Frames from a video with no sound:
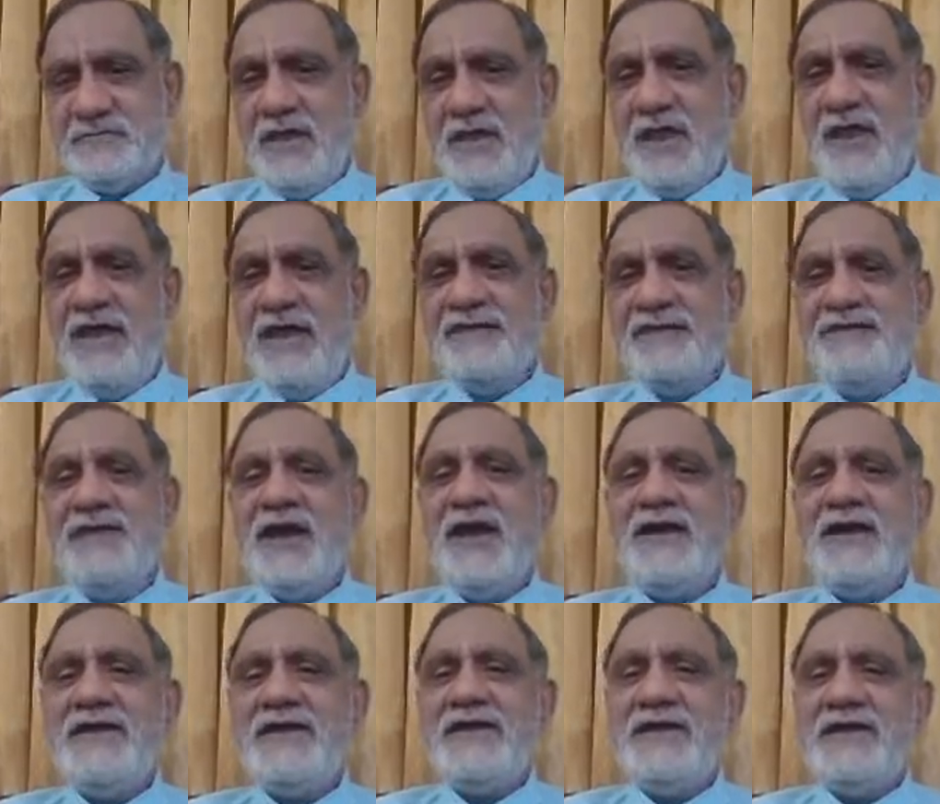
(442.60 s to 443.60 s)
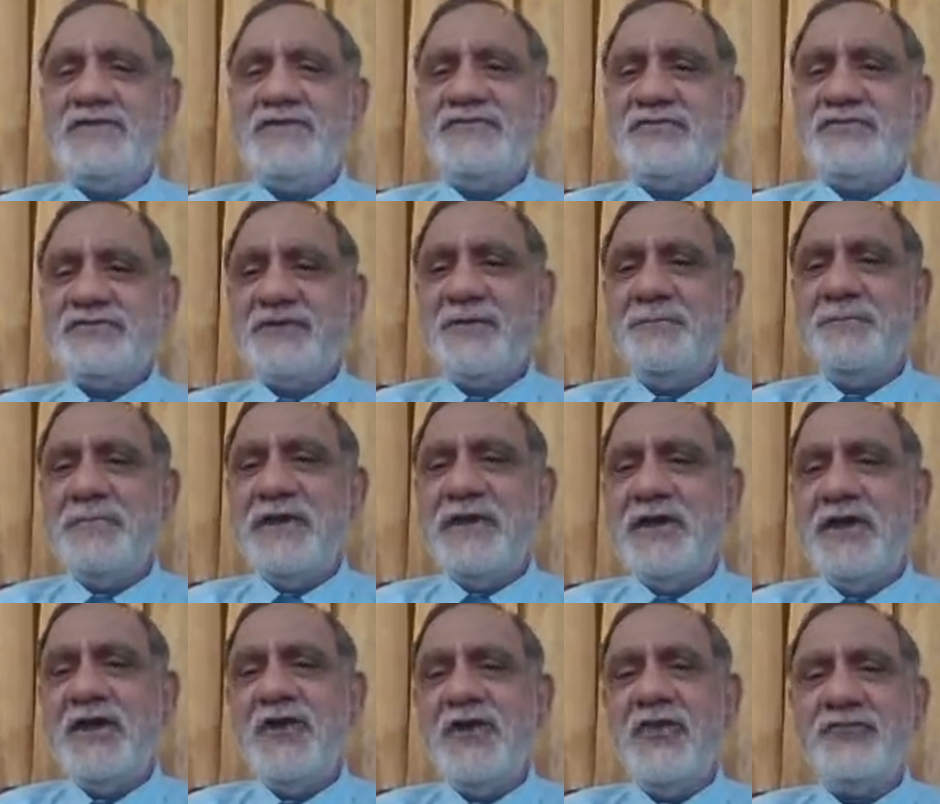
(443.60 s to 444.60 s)
and that deals with the
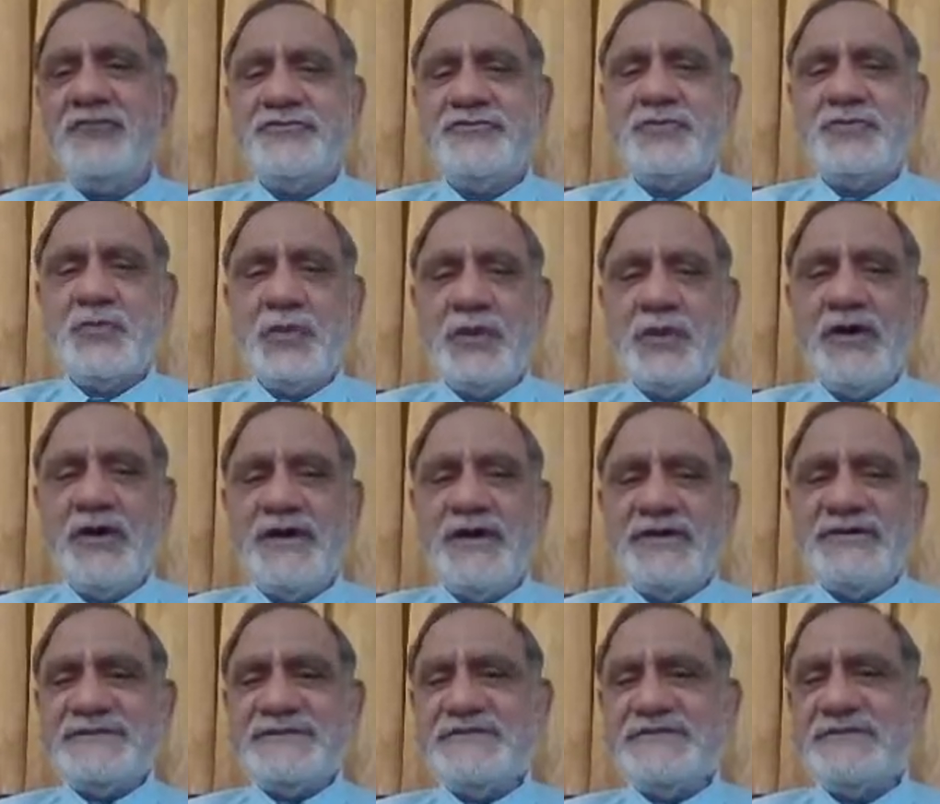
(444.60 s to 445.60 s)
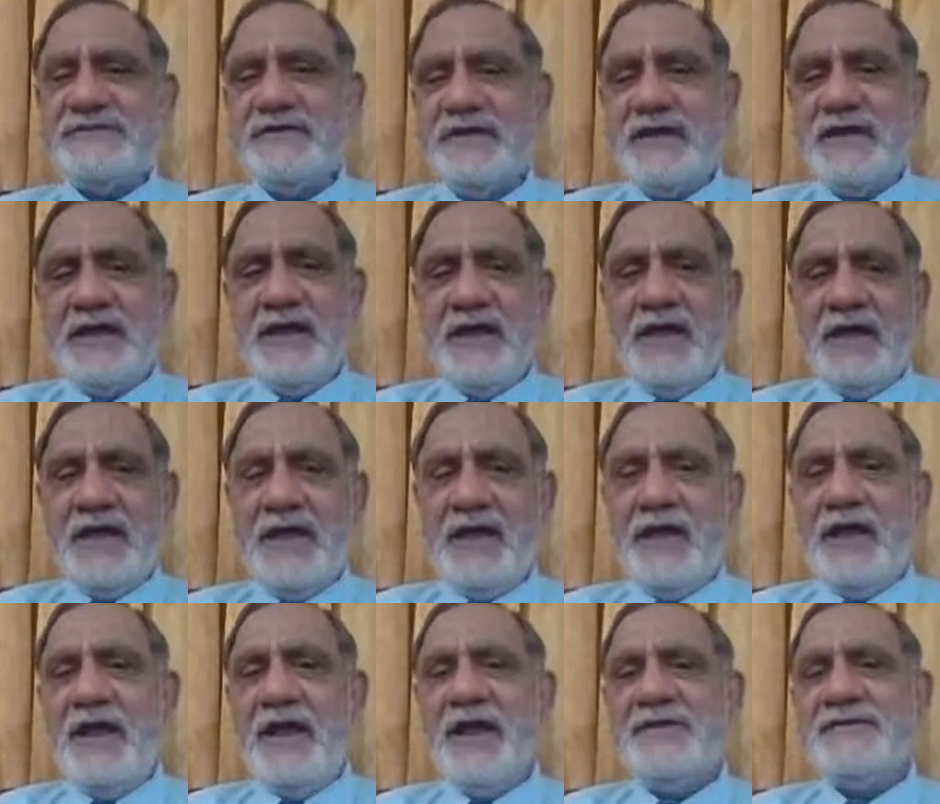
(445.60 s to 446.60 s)
meaning of the words
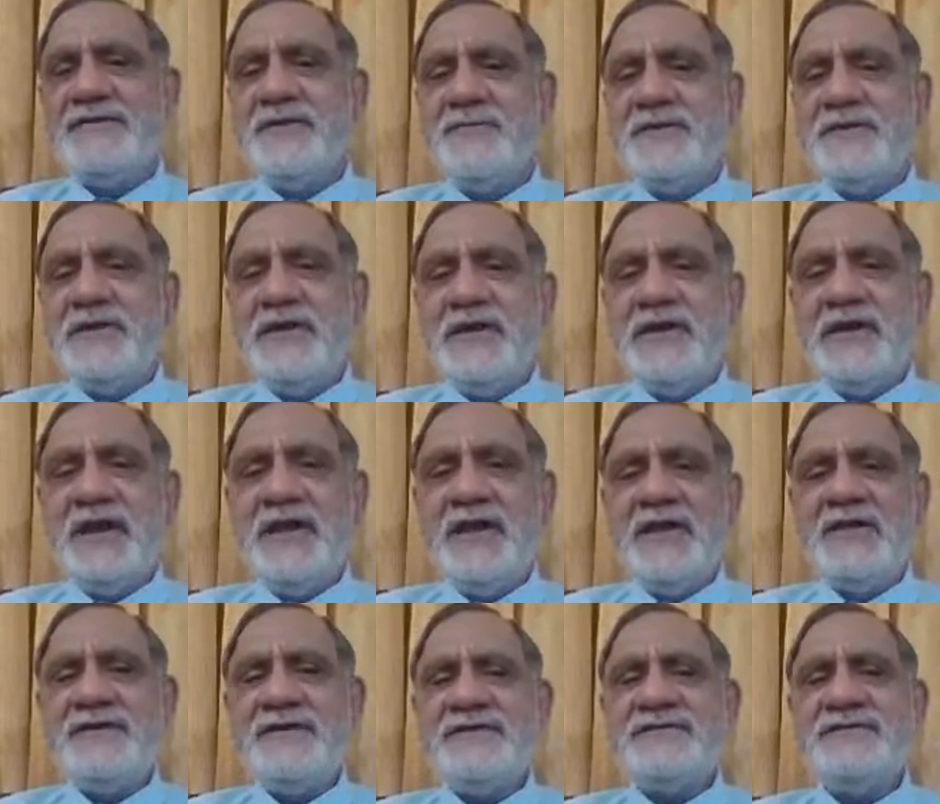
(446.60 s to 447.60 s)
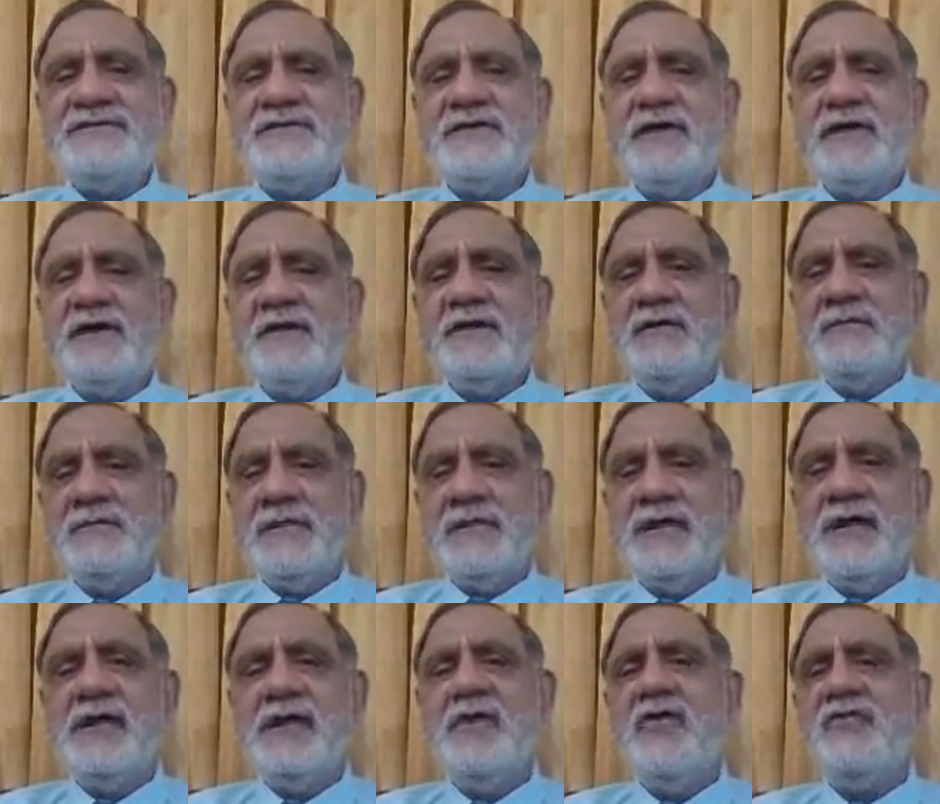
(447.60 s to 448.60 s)
and the meaning
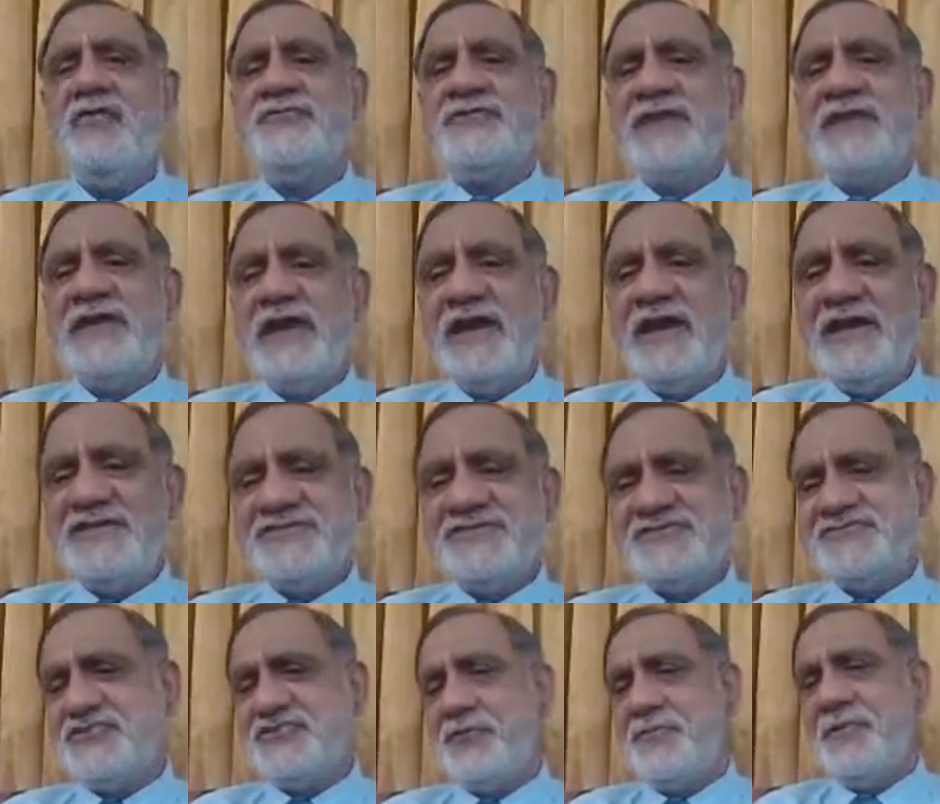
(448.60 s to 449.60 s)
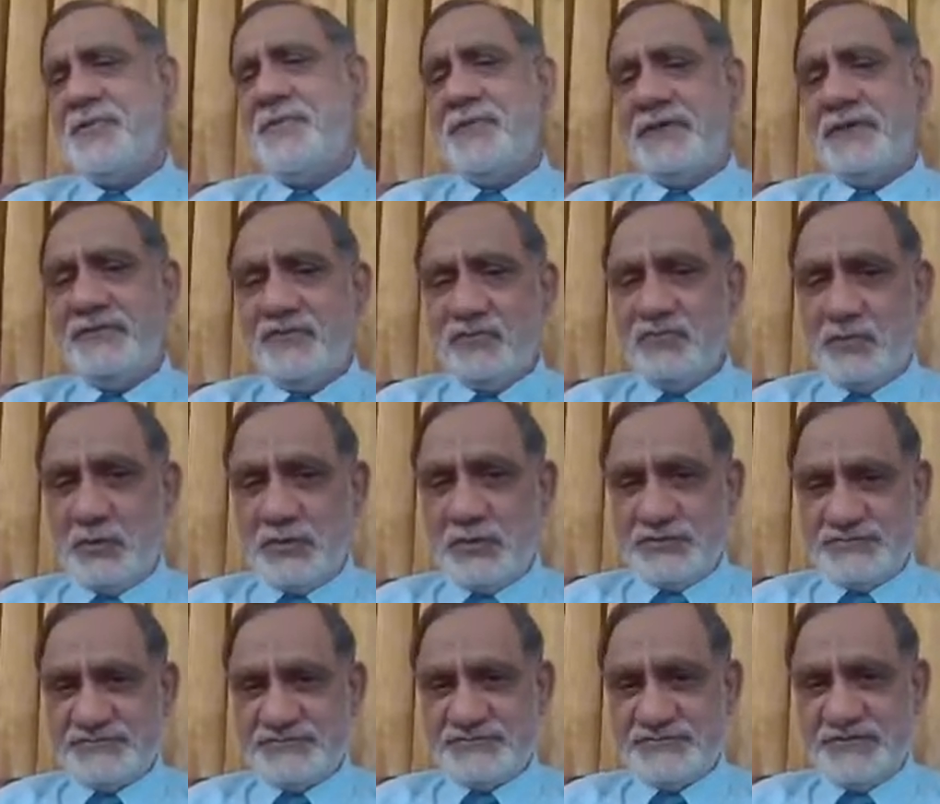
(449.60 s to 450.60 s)
of the relationship among
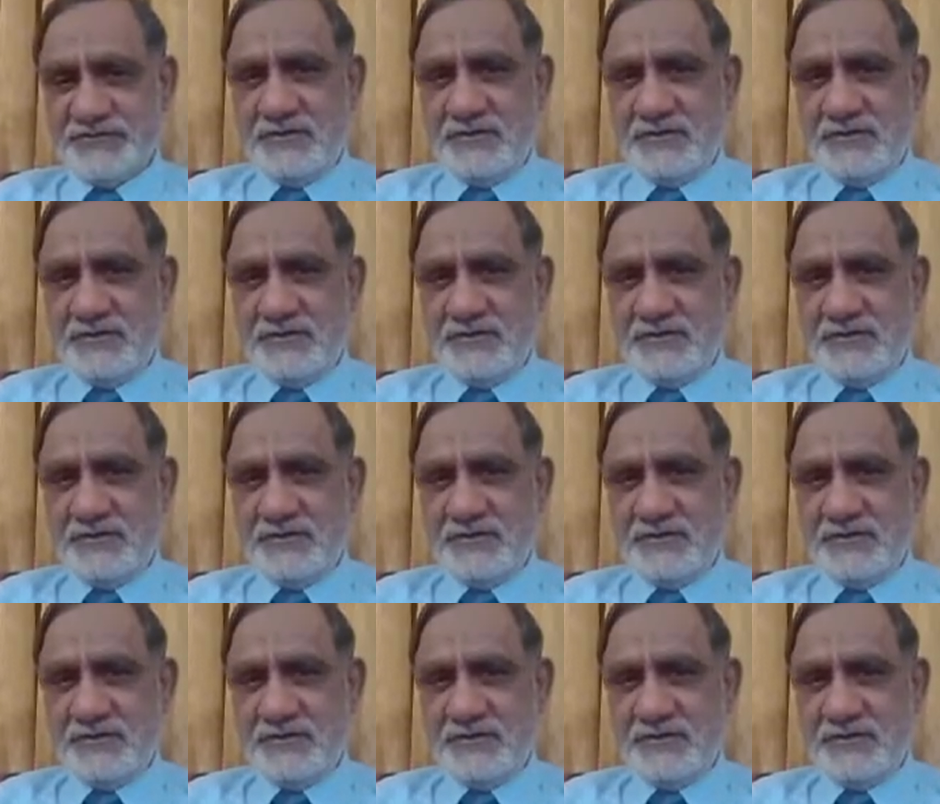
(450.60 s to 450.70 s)
words.